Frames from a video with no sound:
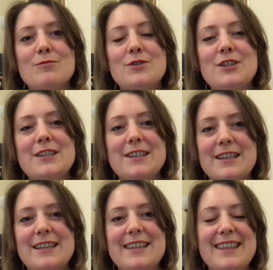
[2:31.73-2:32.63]
She
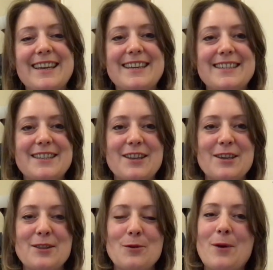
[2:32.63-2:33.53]
certainly thinks
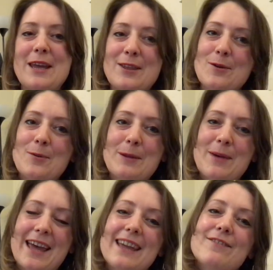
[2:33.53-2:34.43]
that the way that we
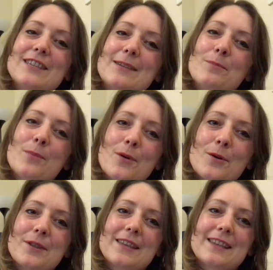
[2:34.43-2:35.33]
behave is
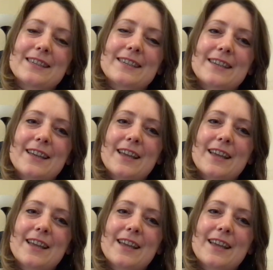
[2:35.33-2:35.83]
important,